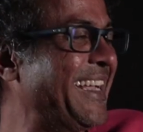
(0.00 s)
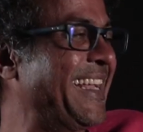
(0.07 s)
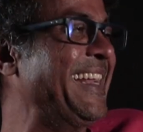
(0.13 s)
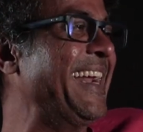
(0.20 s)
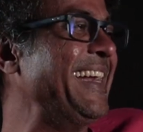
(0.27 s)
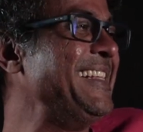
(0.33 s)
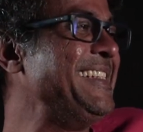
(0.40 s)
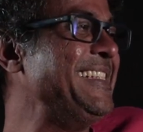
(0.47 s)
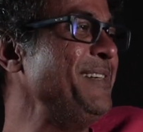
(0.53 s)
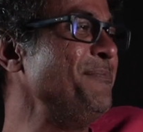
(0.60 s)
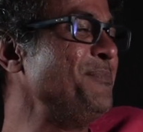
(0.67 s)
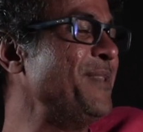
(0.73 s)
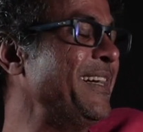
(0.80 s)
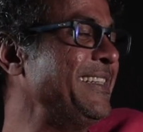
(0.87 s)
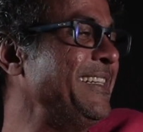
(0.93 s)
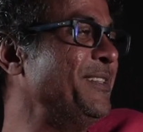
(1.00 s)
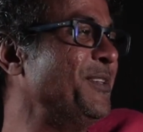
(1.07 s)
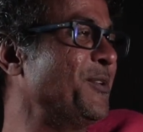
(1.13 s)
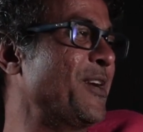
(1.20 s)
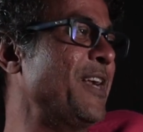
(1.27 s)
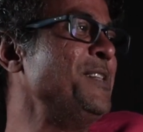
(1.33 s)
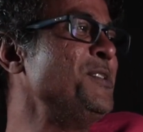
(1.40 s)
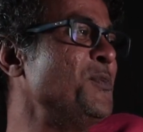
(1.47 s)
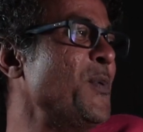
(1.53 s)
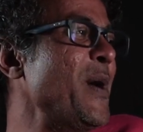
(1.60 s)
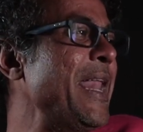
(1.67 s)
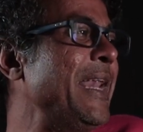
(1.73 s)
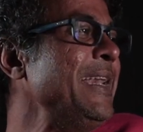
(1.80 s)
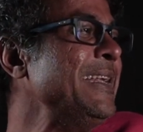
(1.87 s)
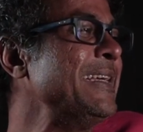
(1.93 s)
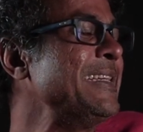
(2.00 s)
I can get a Jeep that runs well,